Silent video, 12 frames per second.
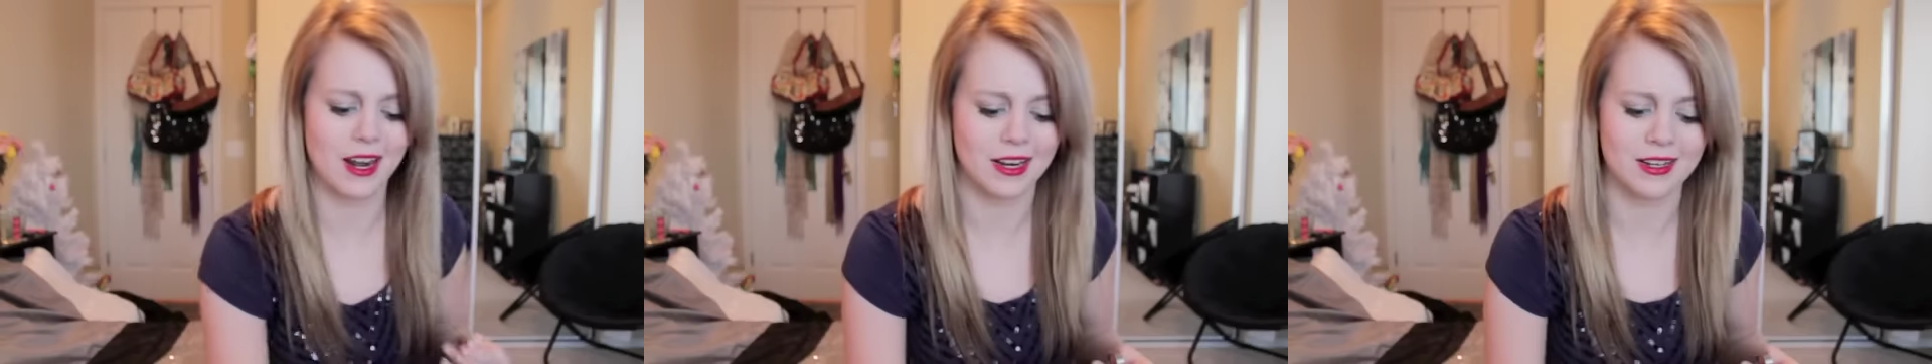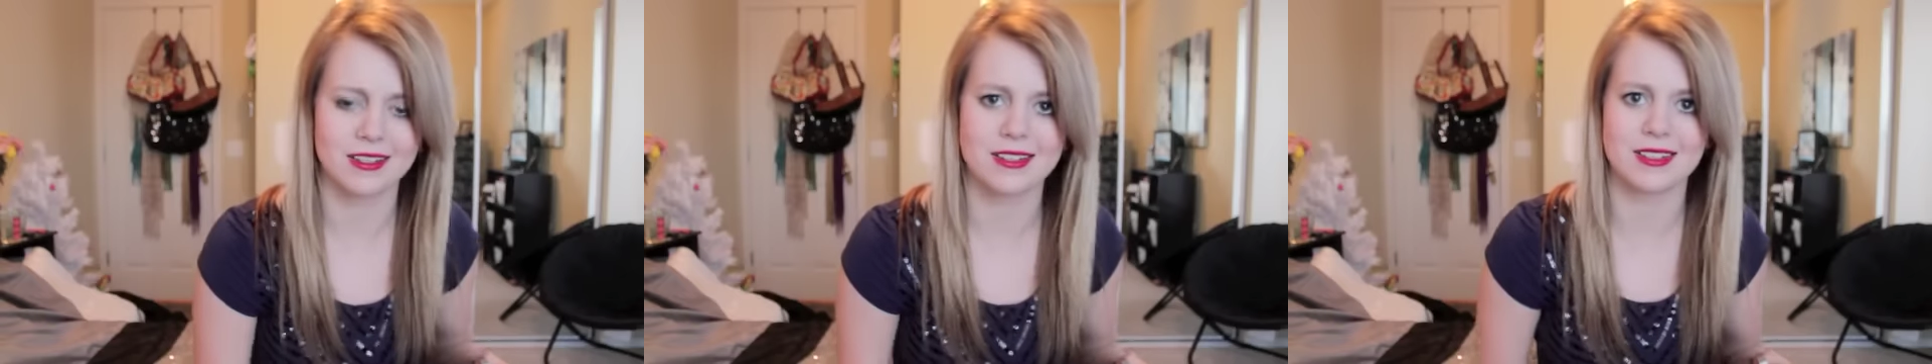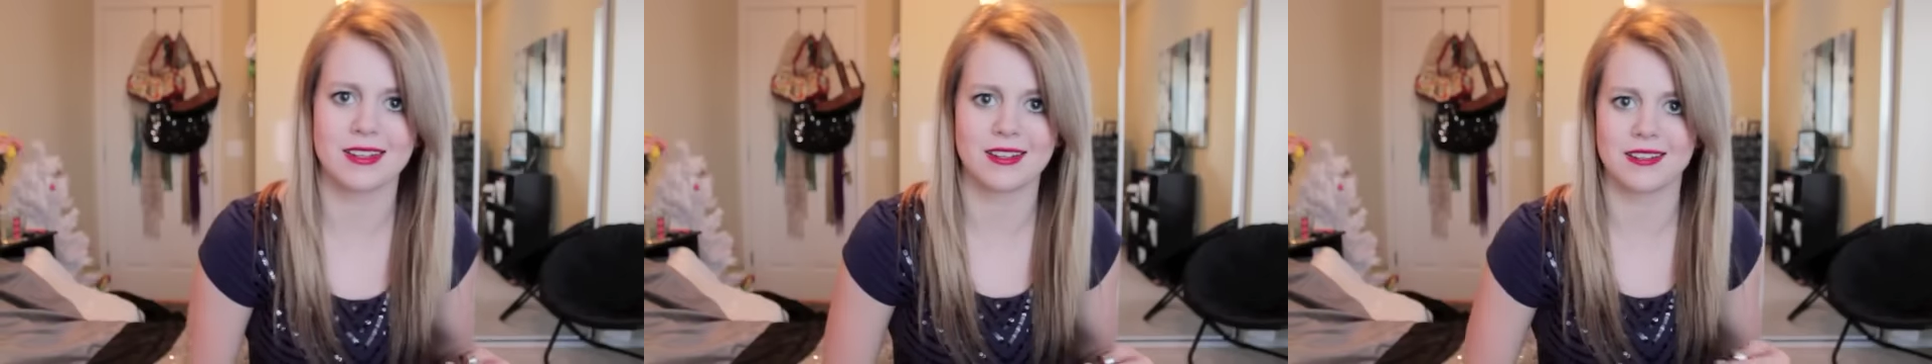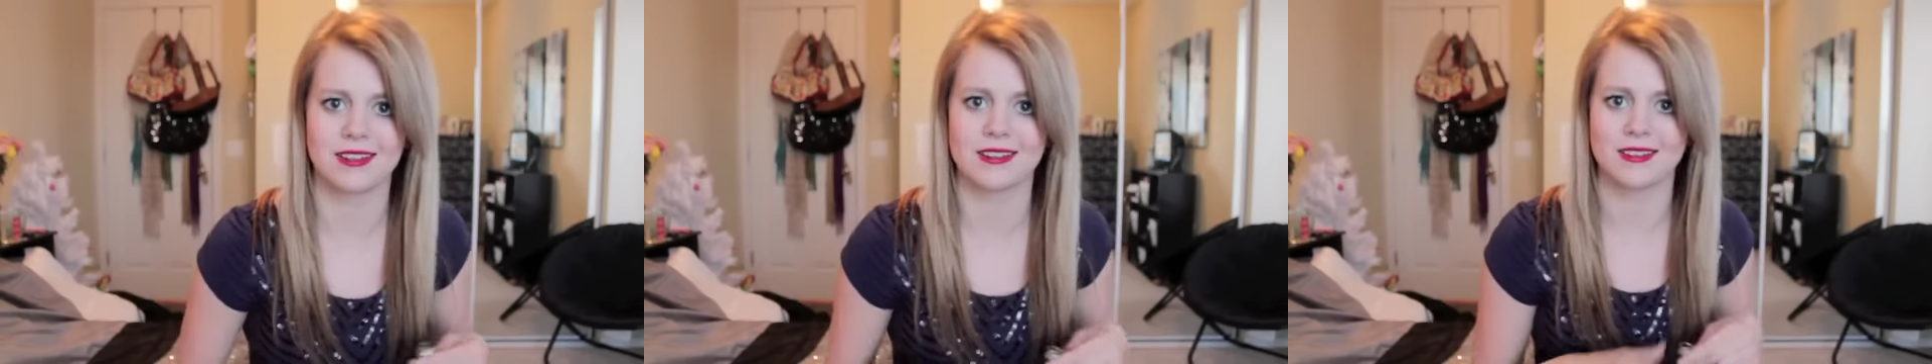I didn't see
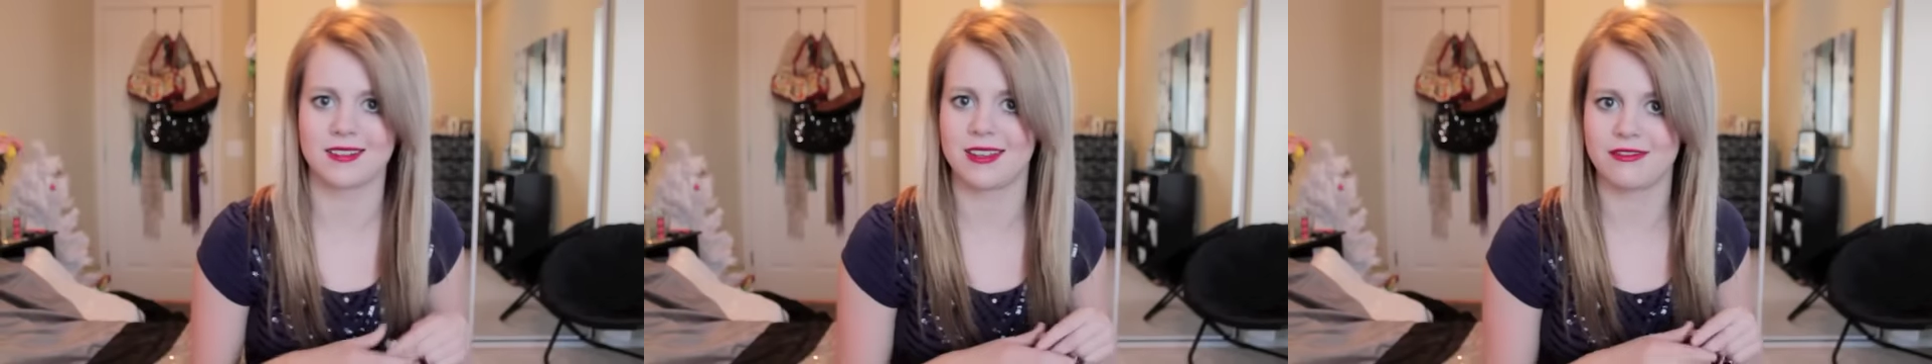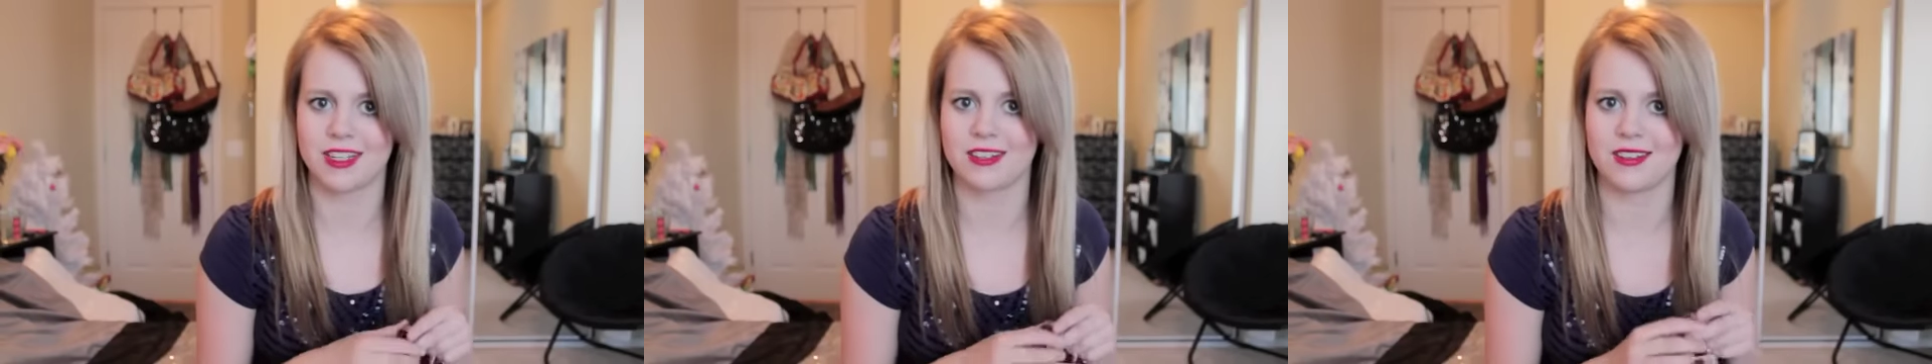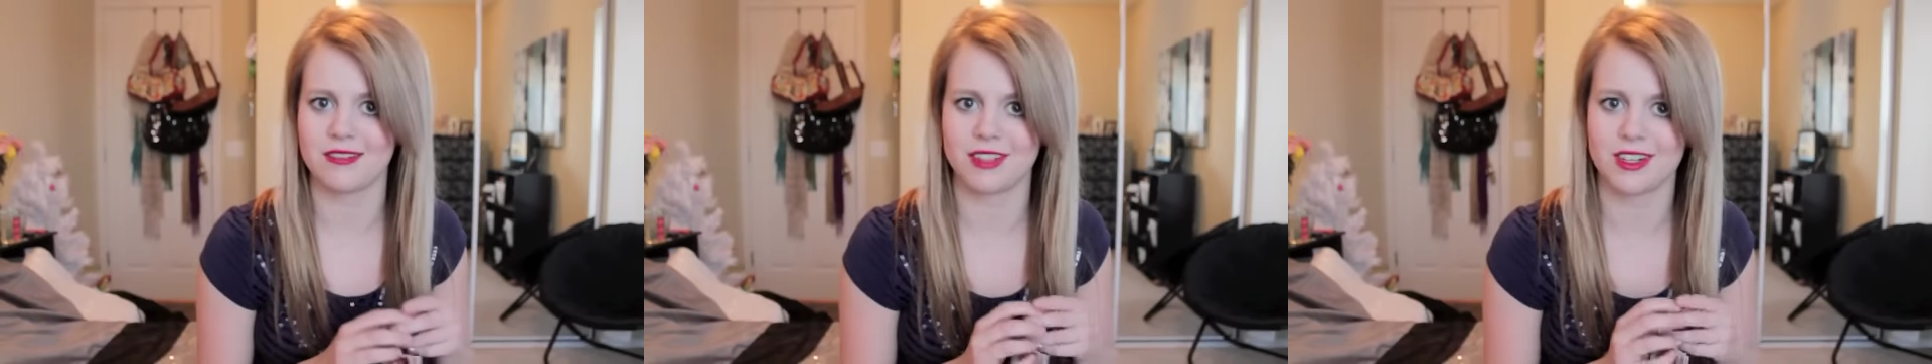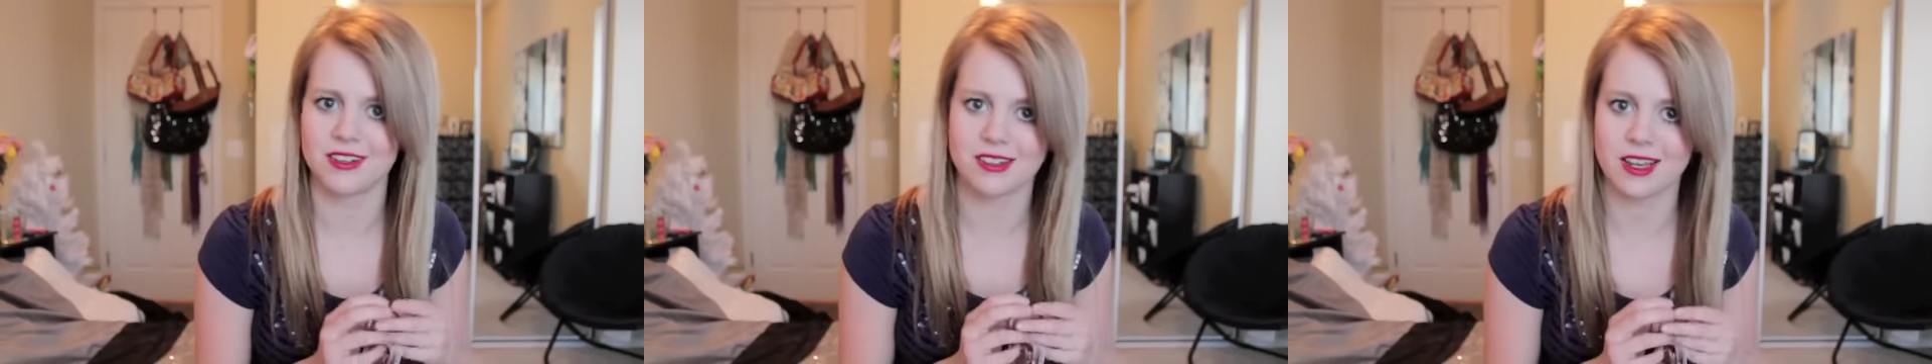anything on that finger of
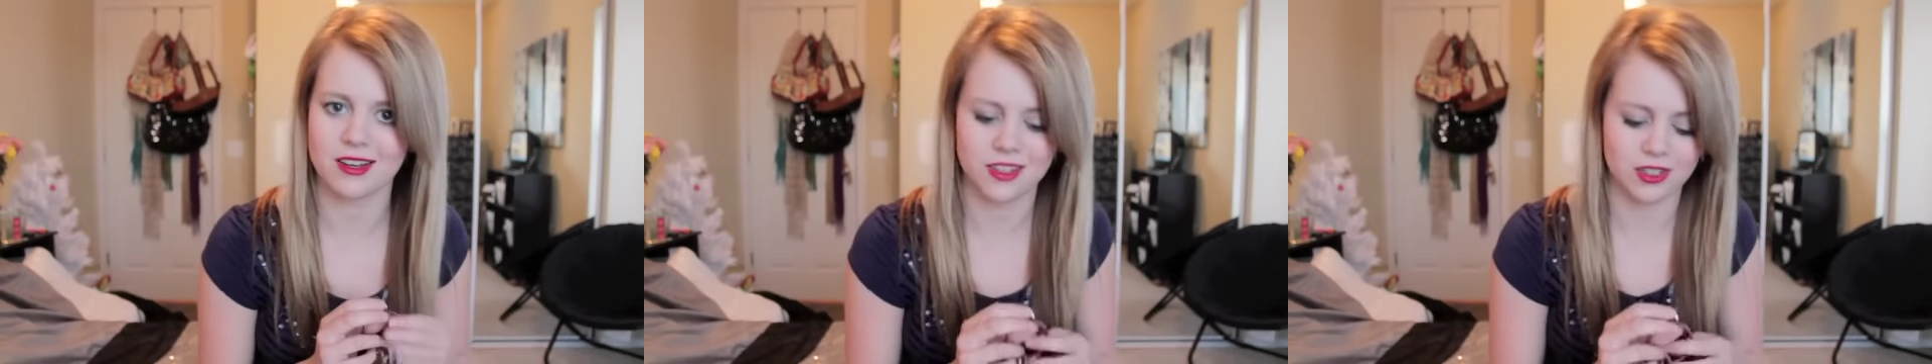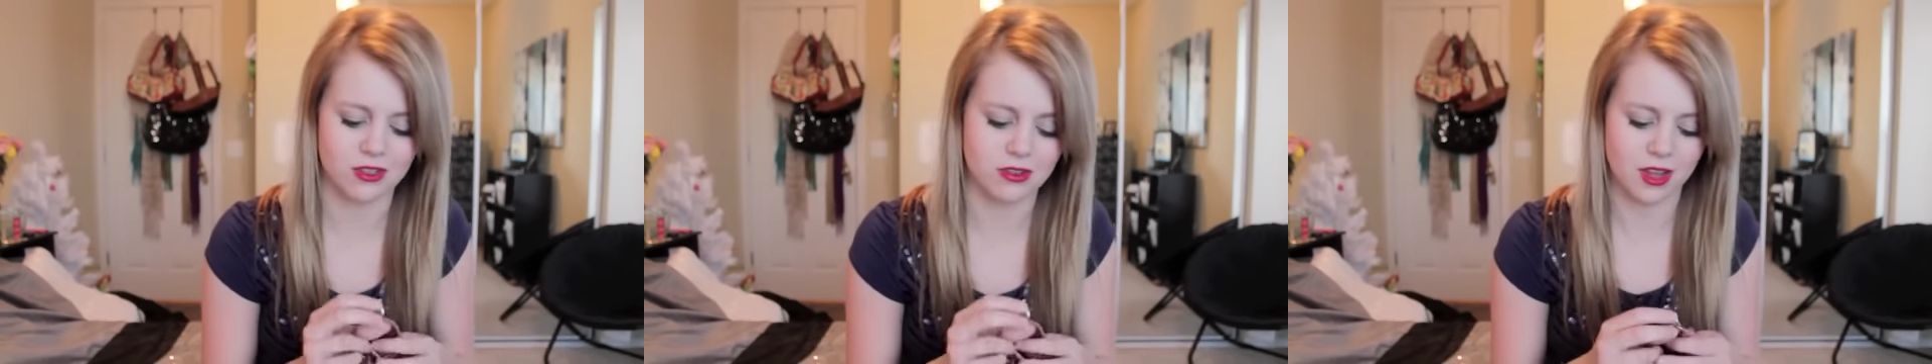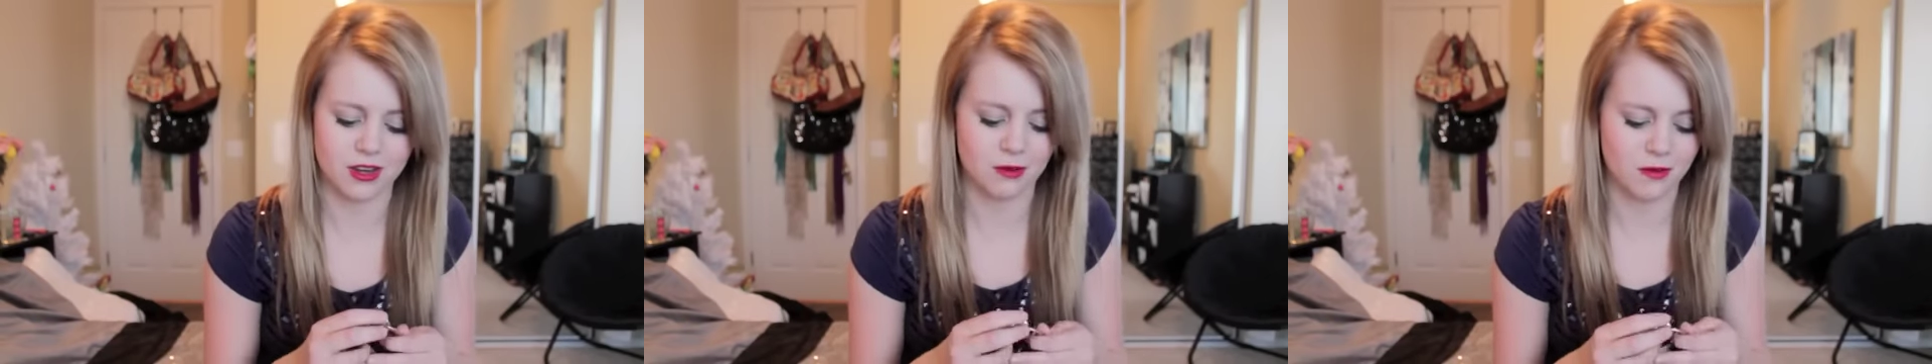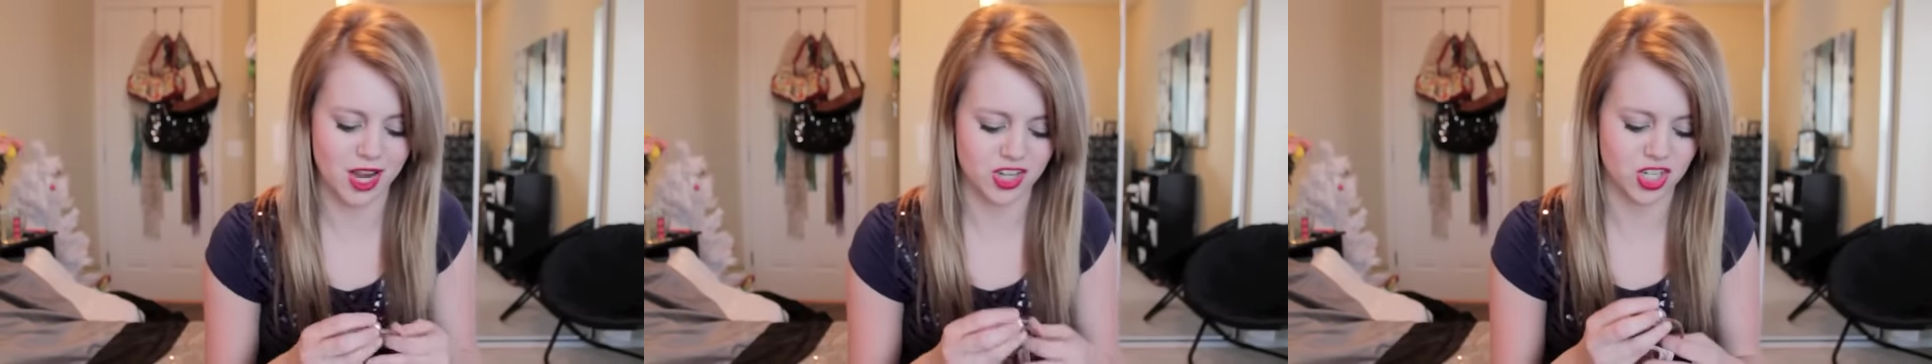yours. How did you do that?
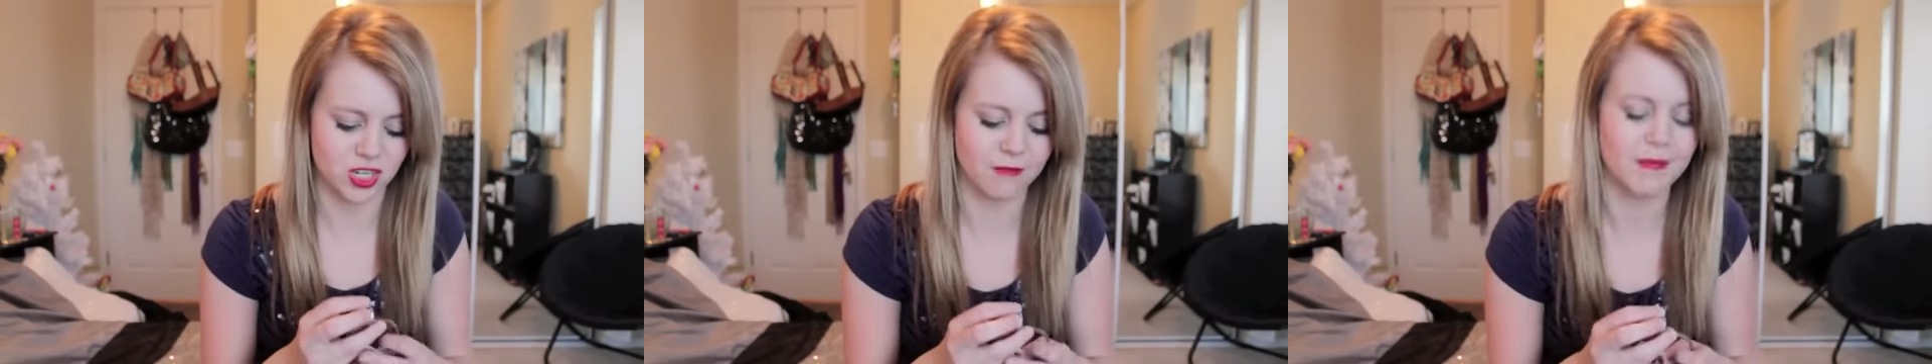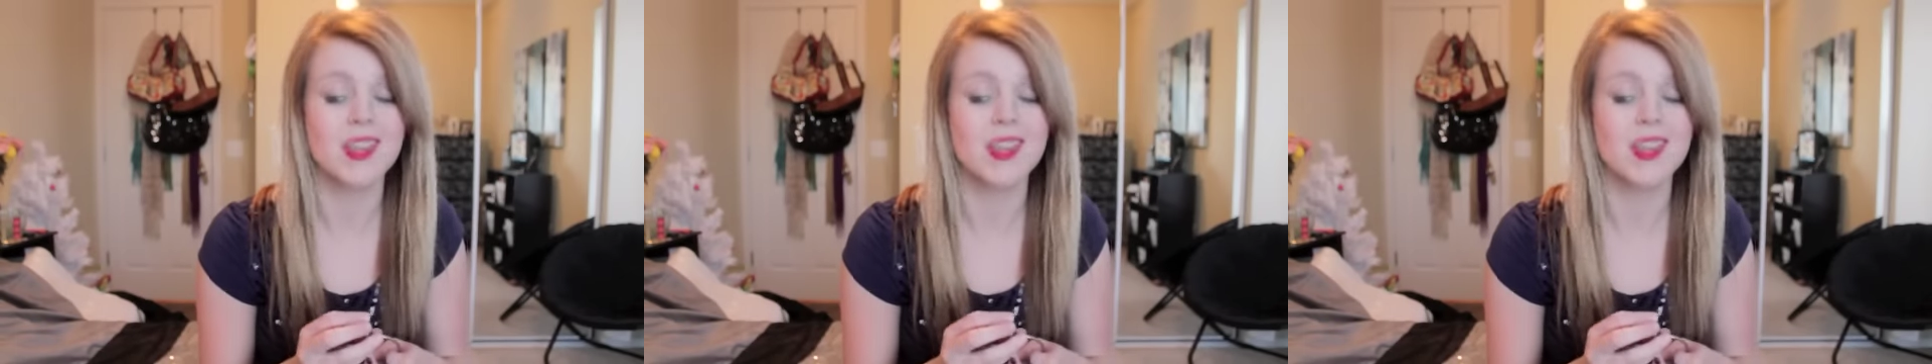You're magic.